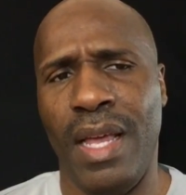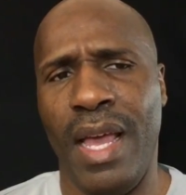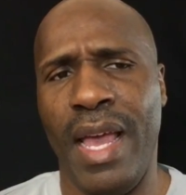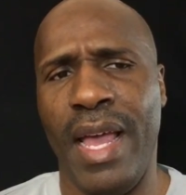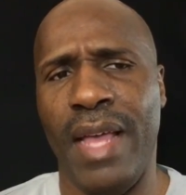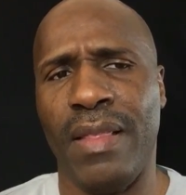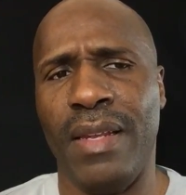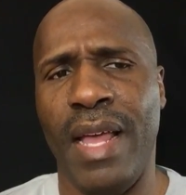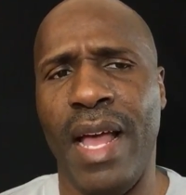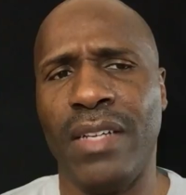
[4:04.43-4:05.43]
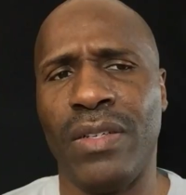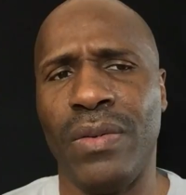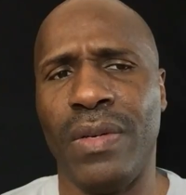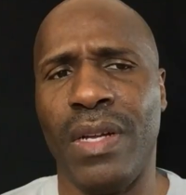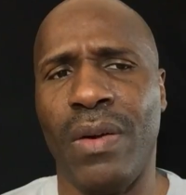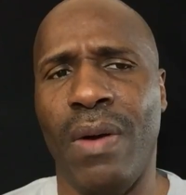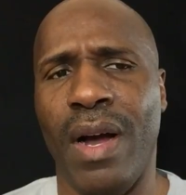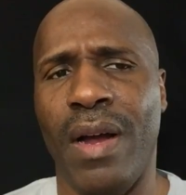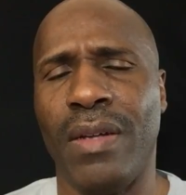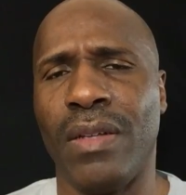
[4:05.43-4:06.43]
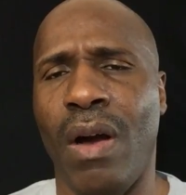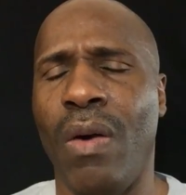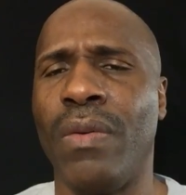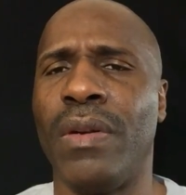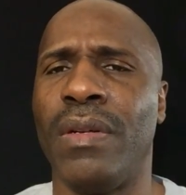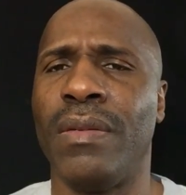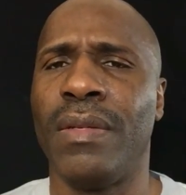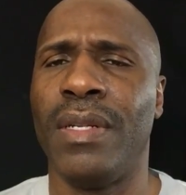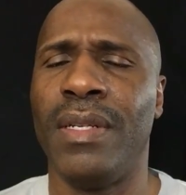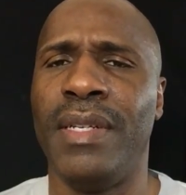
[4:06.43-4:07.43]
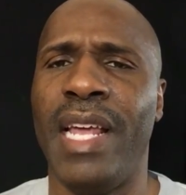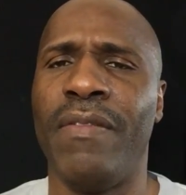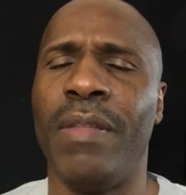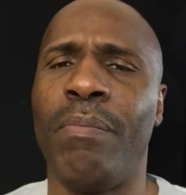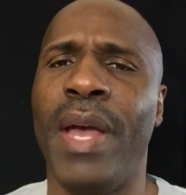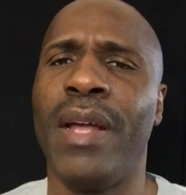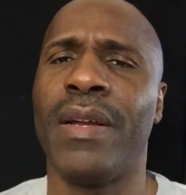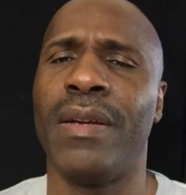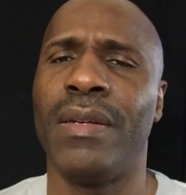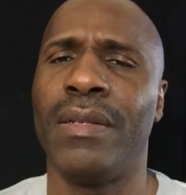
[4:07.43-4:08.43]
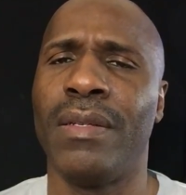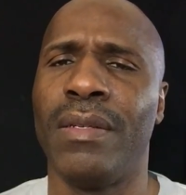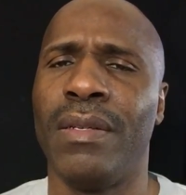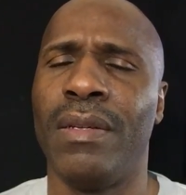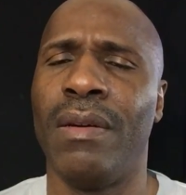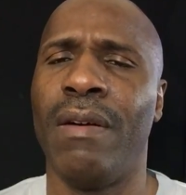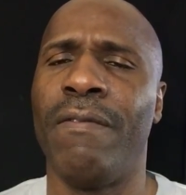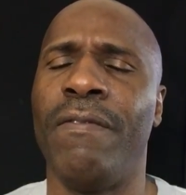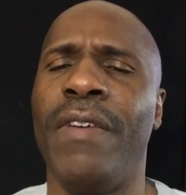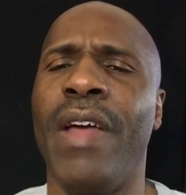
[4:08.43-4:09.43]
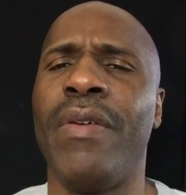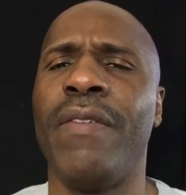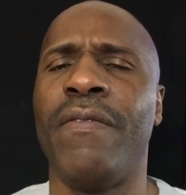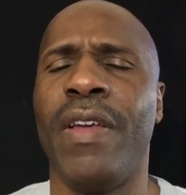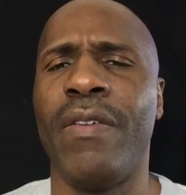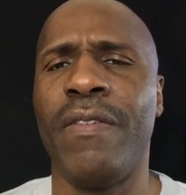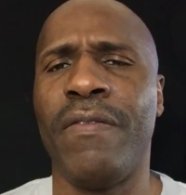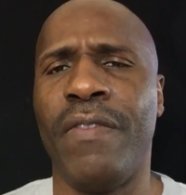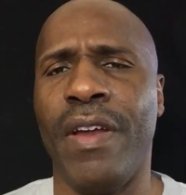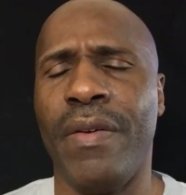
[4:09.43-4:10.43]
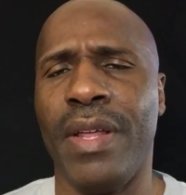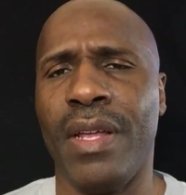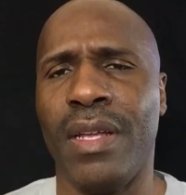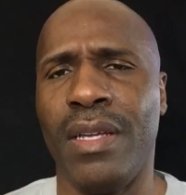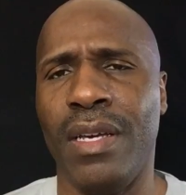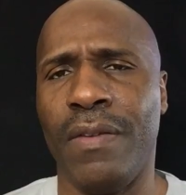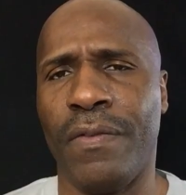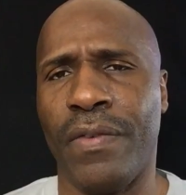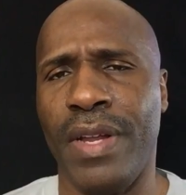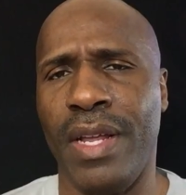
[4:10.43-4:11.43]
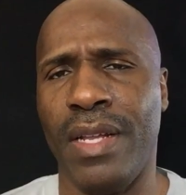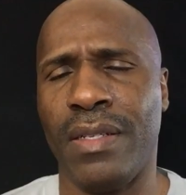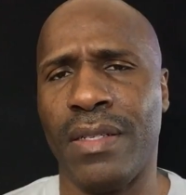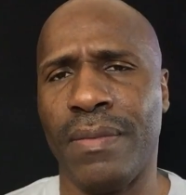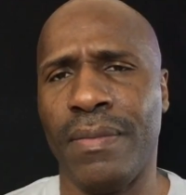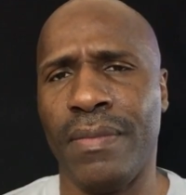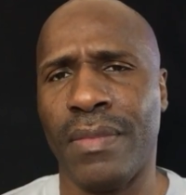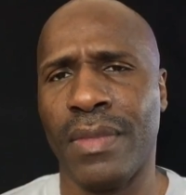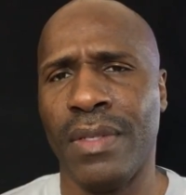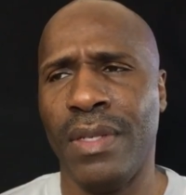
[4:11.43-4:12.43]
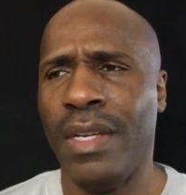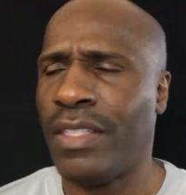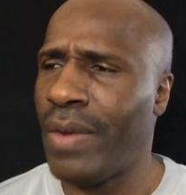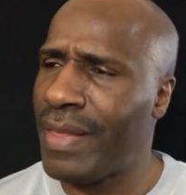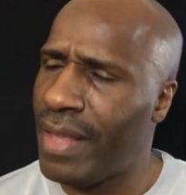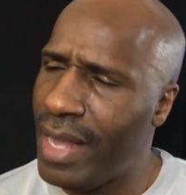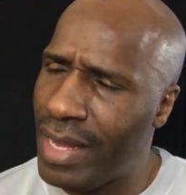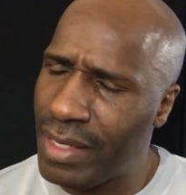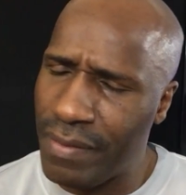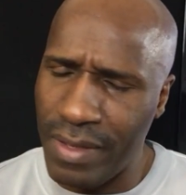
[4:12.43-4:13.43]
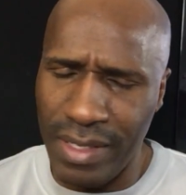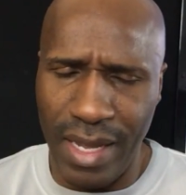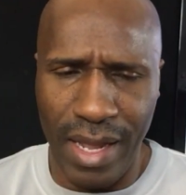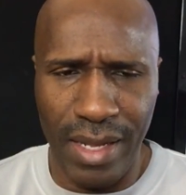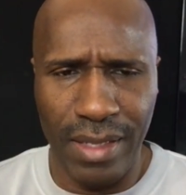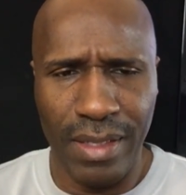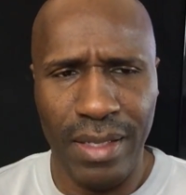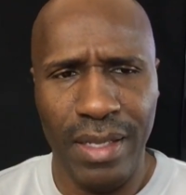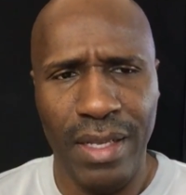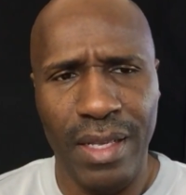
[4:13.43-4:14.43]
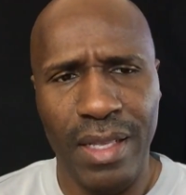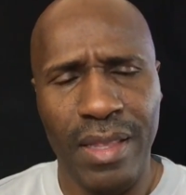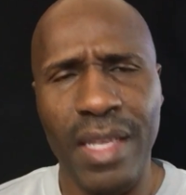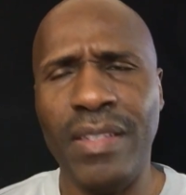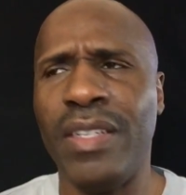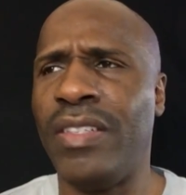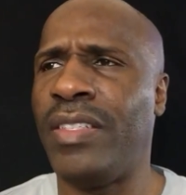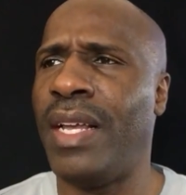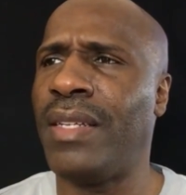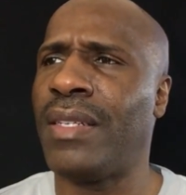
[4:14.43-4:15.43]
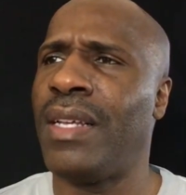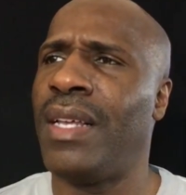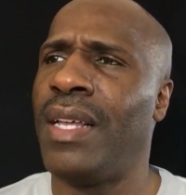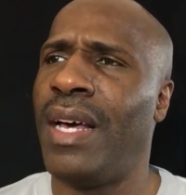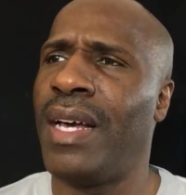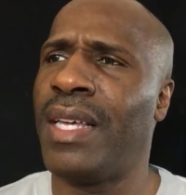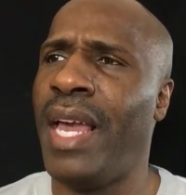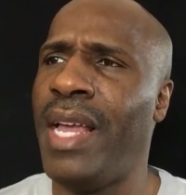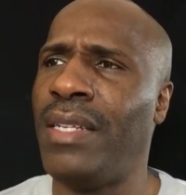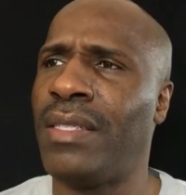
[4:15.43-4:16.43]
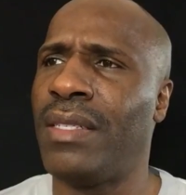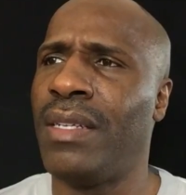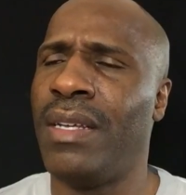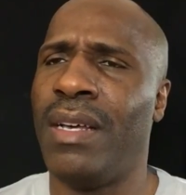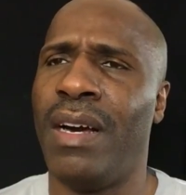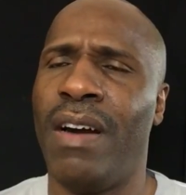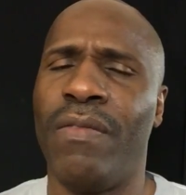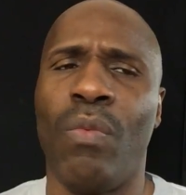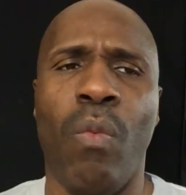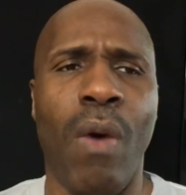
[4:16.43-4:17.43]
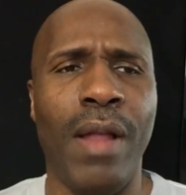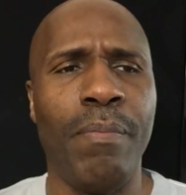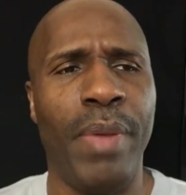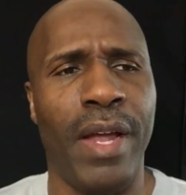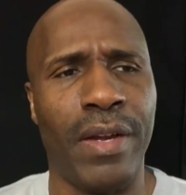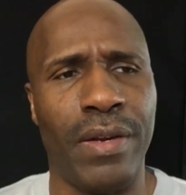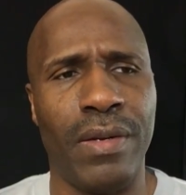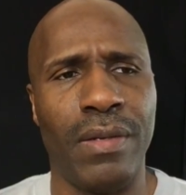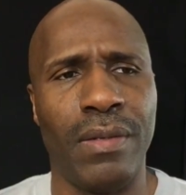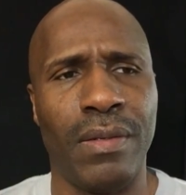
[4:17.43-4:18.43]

and the National Enquirer's owner, David Pecker, are very, very, very good friends. So at the end of the day, this is just a case of one pecker